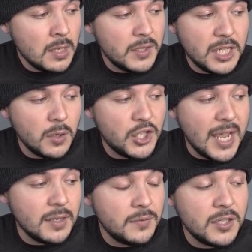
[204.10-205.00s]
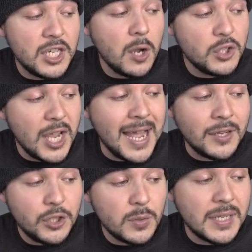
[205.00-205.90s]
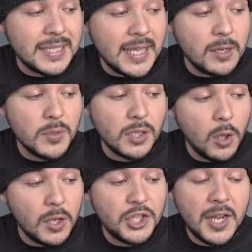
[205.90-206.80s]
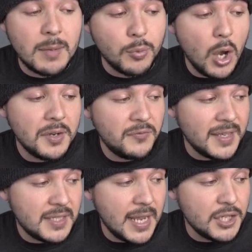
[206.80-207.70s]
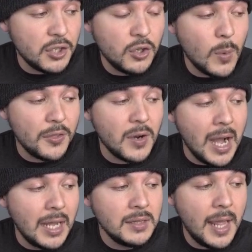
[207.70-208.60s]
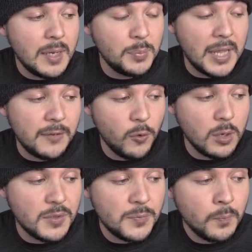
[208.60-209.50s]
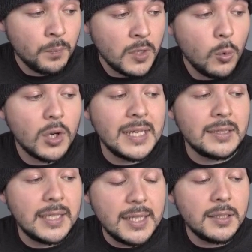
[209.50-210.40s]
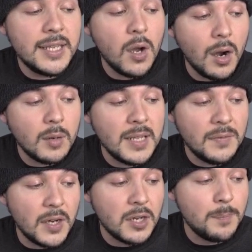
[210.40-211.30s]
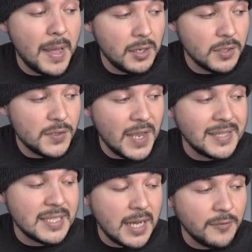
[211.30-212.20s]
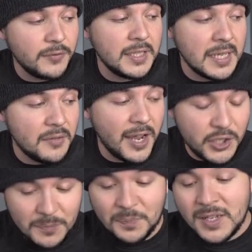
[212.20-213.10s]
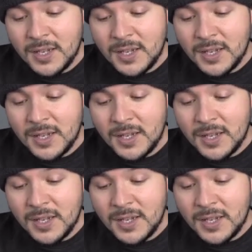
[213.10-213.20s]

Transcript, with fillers: The DOJ on Tuesday said it was launching a broad investigation into whether online platforms were illegally harming their competitors and stifling innovation.